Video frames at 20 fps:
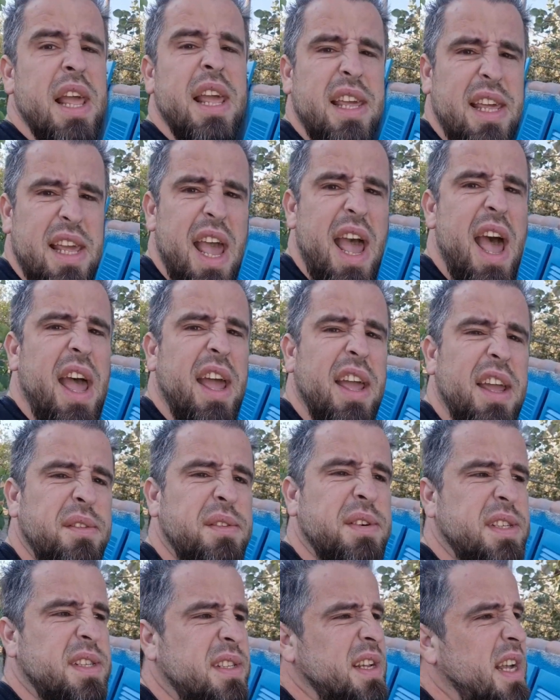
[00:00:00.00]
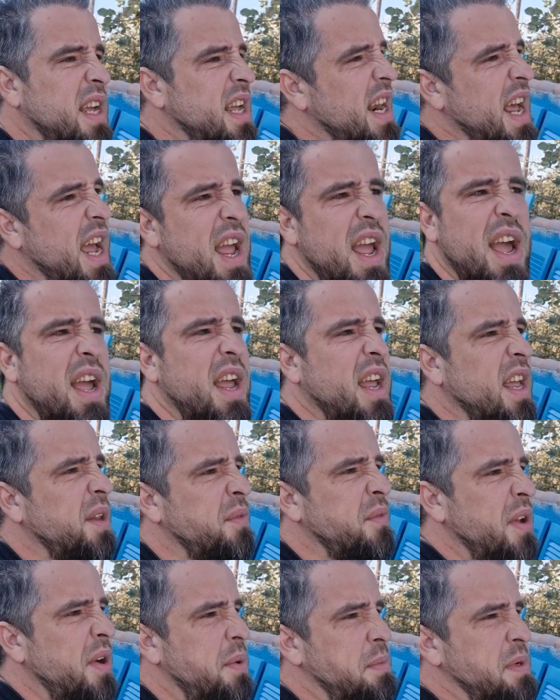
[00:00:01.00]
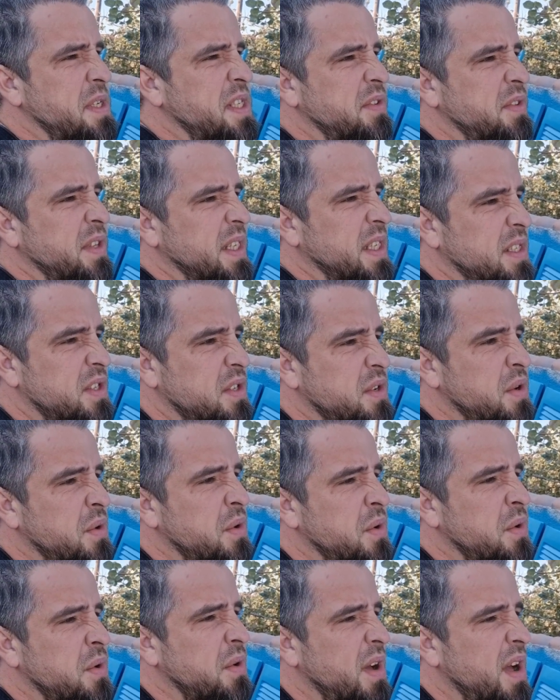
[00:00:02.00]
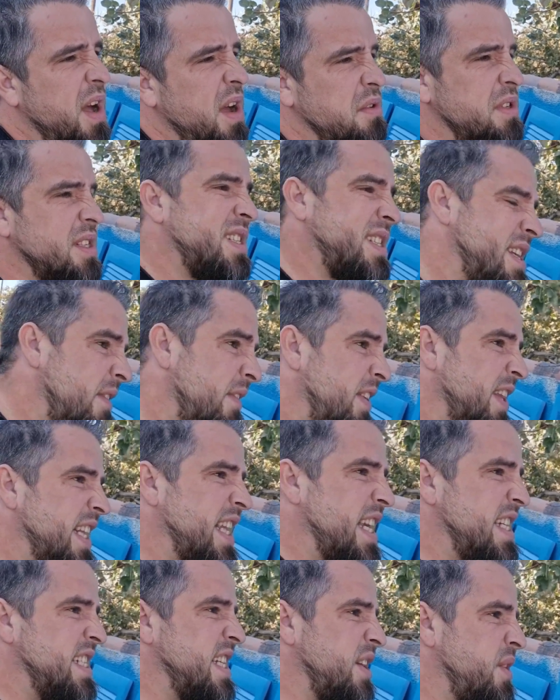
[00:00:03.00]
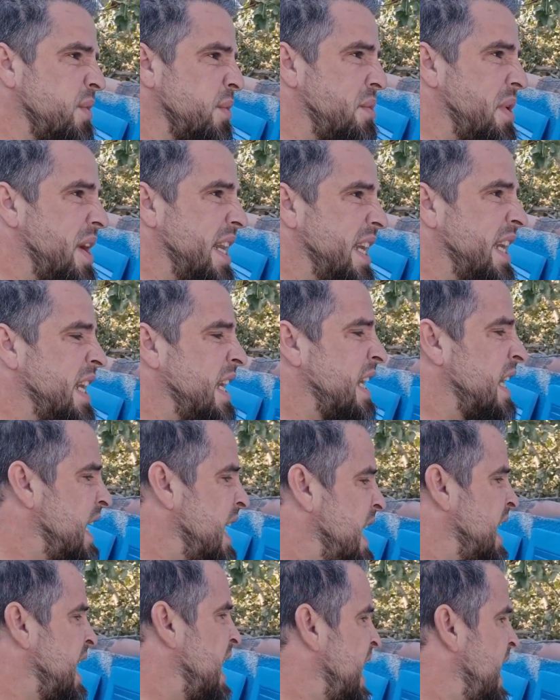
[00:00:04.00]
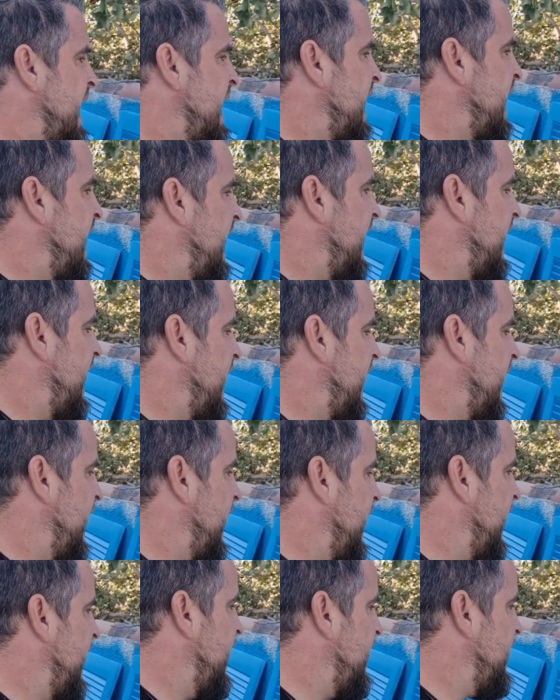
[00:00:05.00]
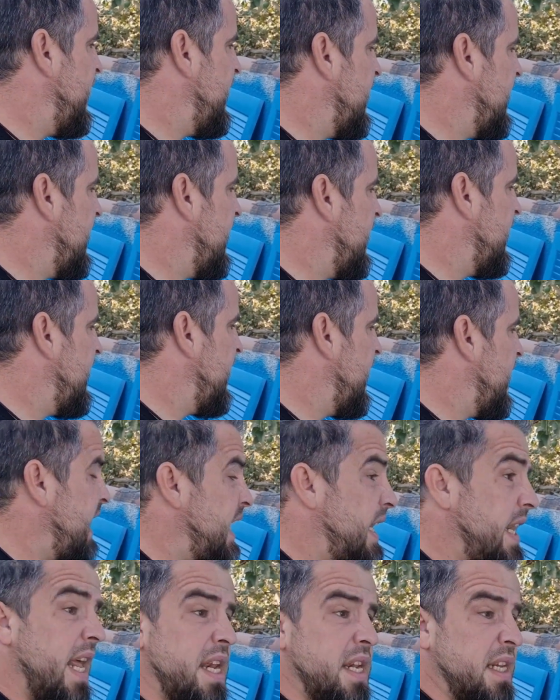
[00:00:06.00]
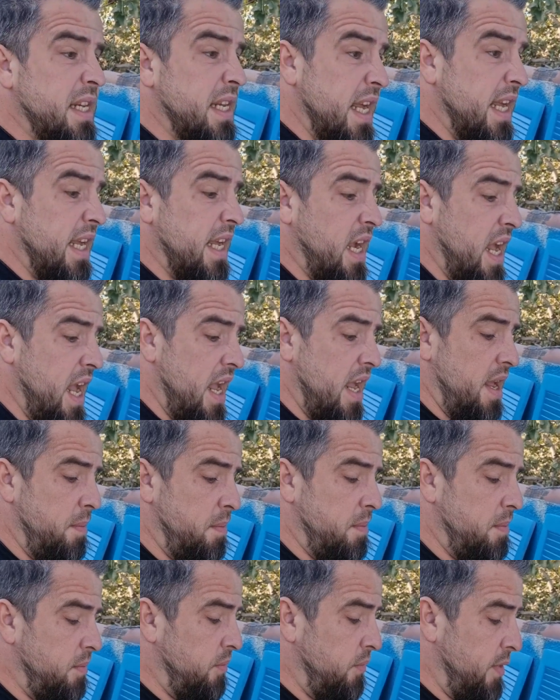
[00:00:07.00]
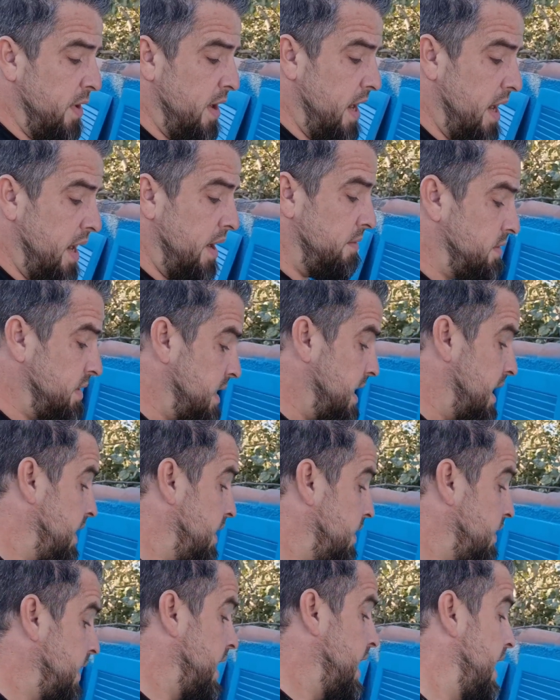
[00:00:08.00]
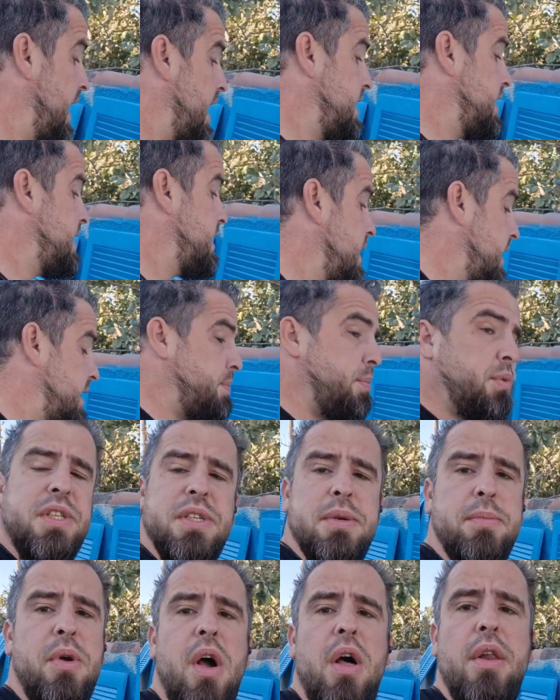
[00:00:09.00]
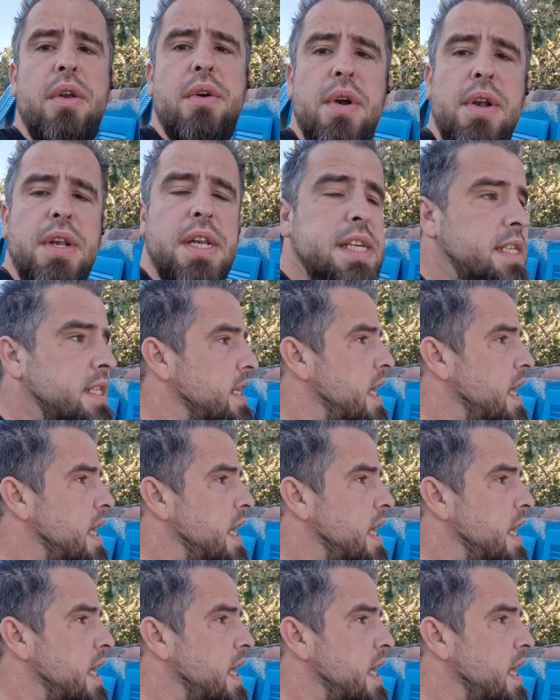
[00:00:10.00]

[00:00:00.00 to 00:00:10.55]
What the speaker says: yeah, it was, and I had a very busy week. So I was 7 days in already, and then the day came when I was like, okay, let's put some color on this,